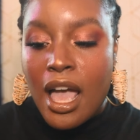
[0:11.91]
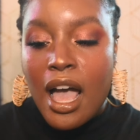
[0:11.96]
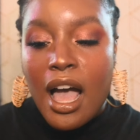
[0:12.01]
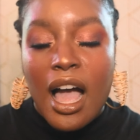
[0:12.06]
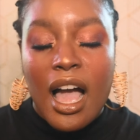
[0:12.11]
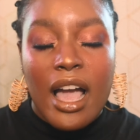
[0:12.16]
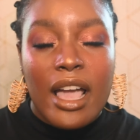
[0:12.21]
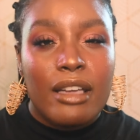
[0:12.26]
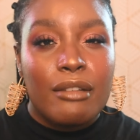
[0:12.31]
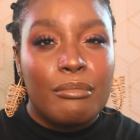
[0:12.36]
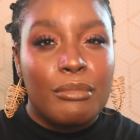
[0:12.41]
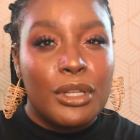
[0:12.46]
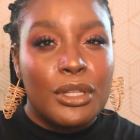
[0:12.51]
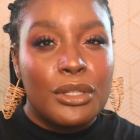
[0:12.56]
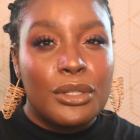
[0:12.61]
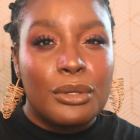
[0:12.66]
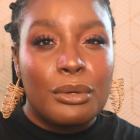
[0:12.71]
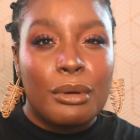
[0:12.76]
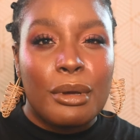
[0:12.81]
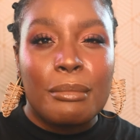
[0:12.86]
I have been
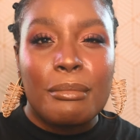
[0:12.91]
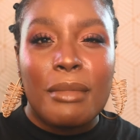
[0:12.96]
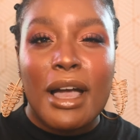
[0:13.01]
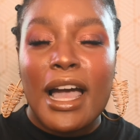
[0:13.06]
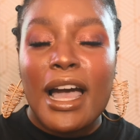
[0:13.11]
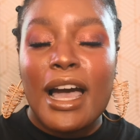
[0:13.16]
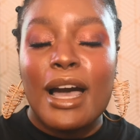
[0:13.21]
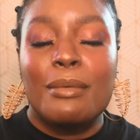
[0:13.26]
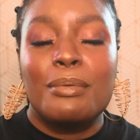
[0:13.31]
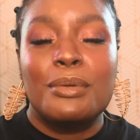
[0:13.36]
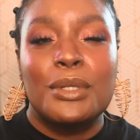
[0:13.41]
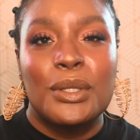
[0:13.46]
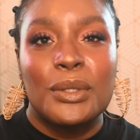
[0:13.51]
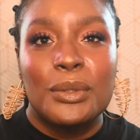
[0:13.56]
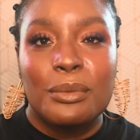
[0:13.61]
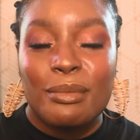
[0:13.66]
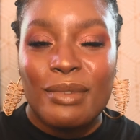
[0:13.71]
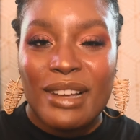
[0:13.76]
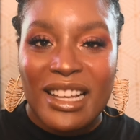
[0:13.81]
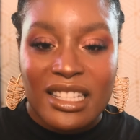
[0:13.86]
doing my
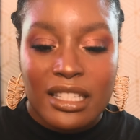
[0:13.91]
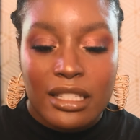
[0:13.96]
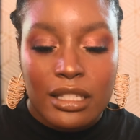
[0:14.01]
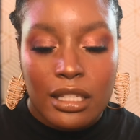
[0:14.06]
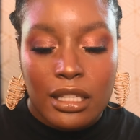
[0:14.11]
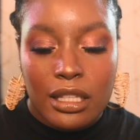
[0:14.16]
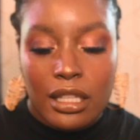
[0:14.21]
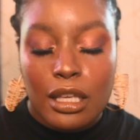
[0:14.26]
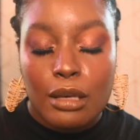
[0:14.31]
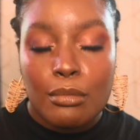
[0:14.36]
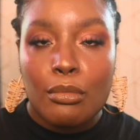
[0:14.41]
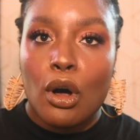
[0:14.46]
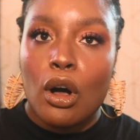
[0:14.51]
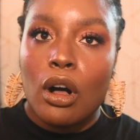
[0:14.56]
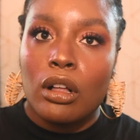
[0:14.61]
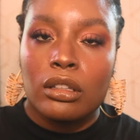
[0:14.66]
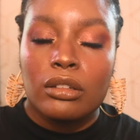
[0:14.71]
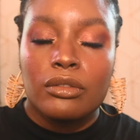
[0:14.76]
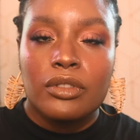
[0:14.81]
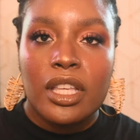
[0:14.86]
absolute best to keep
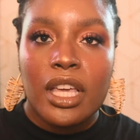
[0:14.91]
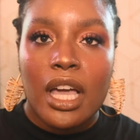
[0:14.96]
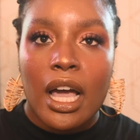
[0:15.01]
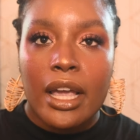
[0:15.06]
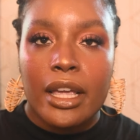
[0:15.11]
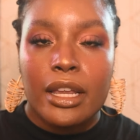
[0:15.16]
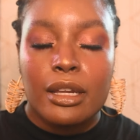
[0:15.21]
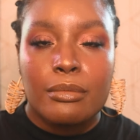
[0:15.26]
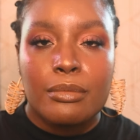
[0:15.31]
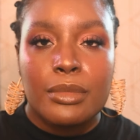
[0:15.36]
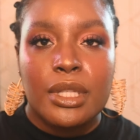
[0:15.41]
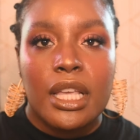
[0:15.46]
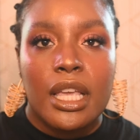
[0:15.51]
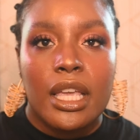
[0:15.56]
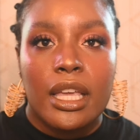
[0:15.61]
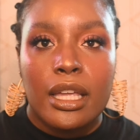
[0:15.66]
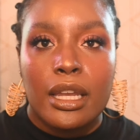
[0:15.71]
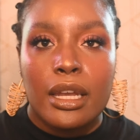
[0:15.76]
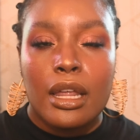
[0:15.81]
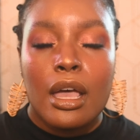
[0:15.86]
all of the items
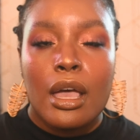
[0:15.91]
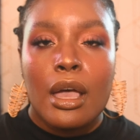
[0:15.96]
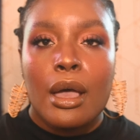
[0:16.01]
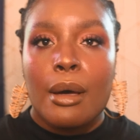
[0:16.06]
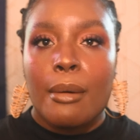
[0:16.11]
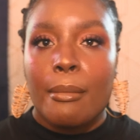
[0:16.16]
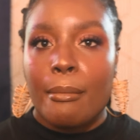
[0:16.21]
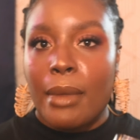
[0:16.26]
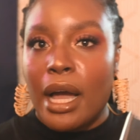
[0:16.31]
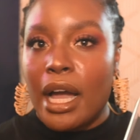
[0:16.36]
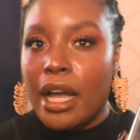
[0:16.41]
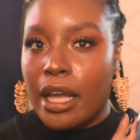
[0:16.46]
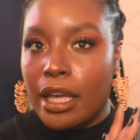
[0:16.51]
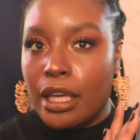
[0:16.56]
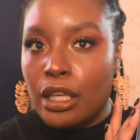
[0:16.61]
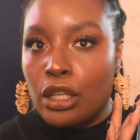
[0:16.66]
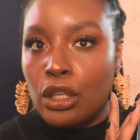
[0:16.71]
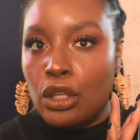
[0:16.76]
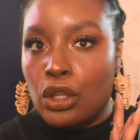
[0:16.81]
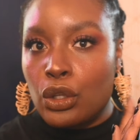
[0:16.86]
in my
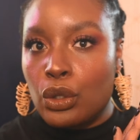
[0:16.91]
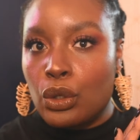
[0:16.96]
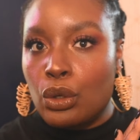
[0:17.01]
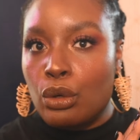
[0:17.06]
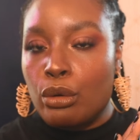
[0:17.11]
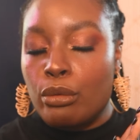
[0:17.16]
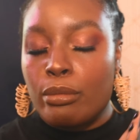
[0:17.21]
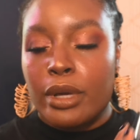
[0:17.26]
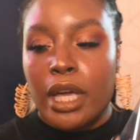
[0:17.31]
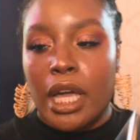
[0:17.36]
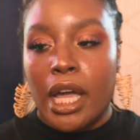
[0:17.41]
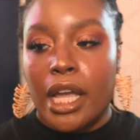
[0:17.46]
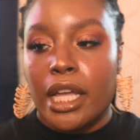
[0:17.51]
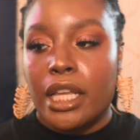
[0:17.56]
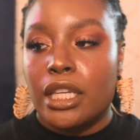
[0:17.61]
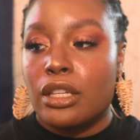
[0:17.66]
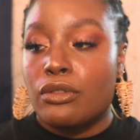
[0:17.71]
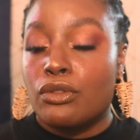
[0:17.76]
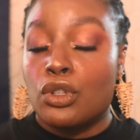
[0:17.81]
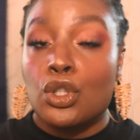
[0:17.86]
cube
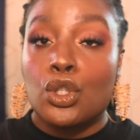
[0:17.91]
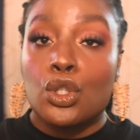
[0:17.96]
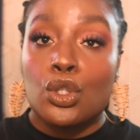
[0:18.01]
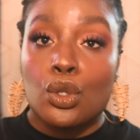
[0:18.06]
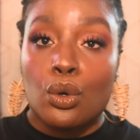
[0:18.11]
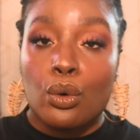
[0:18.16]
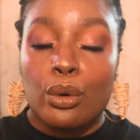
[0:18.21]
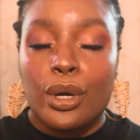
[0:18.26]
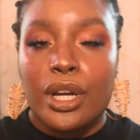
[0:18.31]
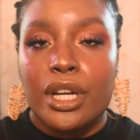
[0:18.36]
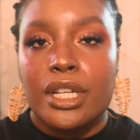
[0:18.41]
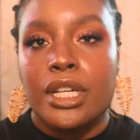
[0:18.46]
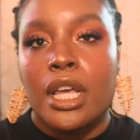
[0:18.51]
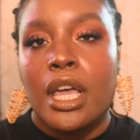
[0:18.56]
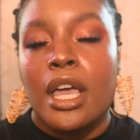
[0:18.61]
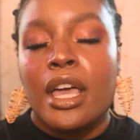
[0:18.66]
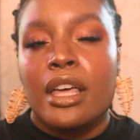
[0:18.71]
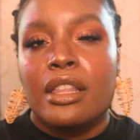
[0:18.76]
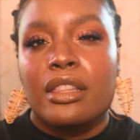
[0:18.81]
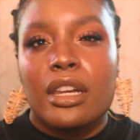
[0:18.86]
kind of storage
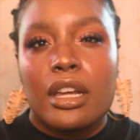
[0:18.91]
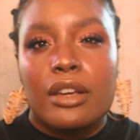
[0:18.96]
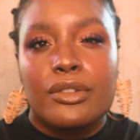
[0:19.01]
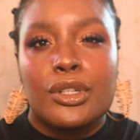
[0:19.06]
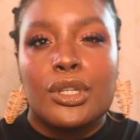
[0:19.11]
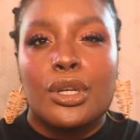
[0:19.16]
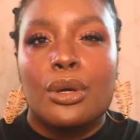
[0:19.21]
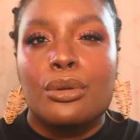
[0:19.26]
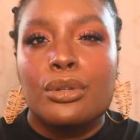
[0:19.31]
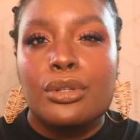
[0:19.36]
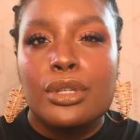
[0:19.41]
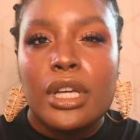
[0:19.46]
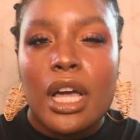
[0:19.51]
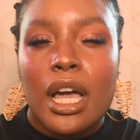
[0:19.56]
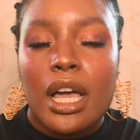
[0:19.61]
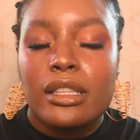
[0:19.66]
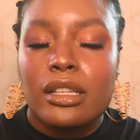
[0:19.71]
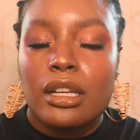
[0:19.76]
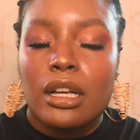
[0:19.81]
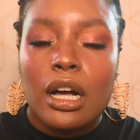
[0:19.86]
that I've shown you
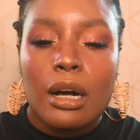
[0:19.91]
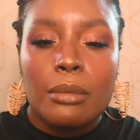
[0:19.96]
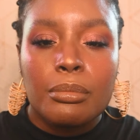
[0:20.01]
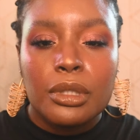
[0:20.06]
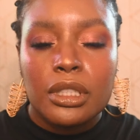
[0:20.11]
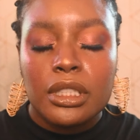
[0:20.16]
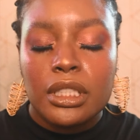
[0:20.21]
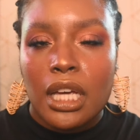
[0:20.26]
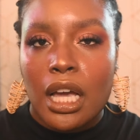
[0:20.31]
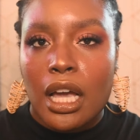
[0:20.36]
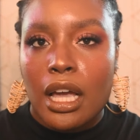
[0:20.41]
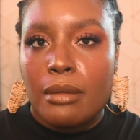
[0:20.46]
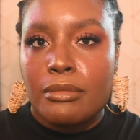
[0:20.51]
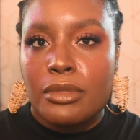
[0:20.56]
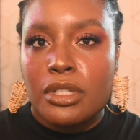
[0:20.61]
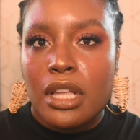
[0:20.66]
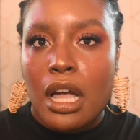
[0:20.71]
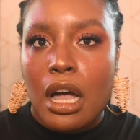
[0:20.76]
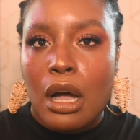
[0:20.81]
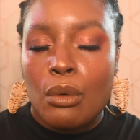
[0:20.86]
guys a couple of times
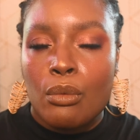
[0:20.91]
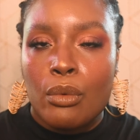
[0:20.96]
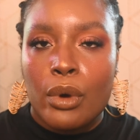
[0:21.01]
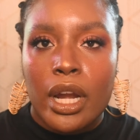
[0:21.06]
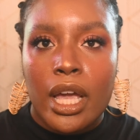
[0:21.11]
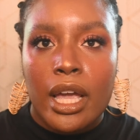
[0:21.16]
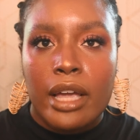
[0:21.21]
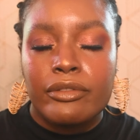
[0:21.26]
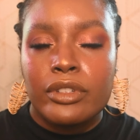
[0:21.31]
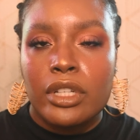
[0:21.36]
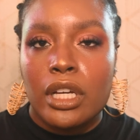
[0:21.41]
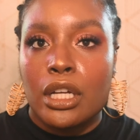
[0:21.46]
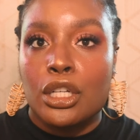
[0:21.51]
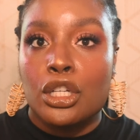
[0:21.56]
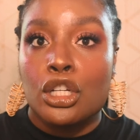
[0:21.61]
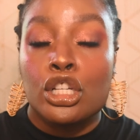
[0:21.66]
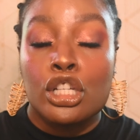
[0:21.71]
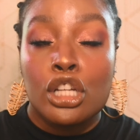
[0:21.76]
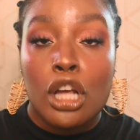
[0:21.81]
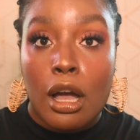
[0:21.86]
now when I've done
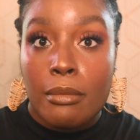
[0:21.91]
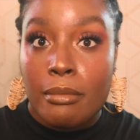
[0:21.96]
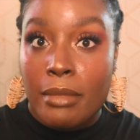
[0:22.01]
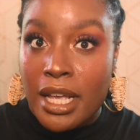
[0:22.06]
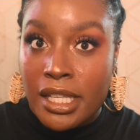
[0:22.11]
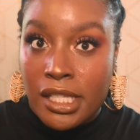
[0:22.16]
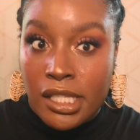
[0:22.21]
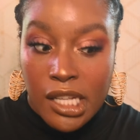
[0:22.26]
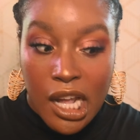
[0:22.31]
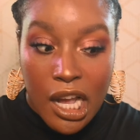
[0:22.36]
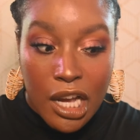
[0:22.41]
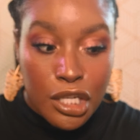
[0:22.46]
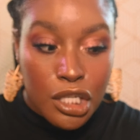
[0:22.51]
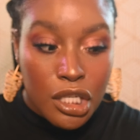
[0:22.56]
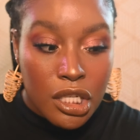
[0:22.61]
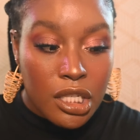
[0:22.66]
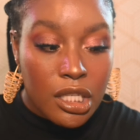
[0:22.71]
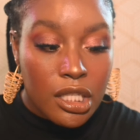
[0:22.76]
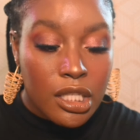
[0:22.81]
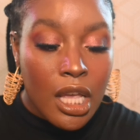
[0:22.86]
shop my
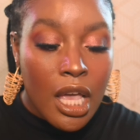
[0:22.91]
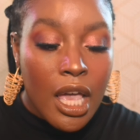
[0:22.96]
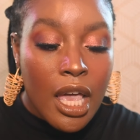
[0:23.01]
stashes.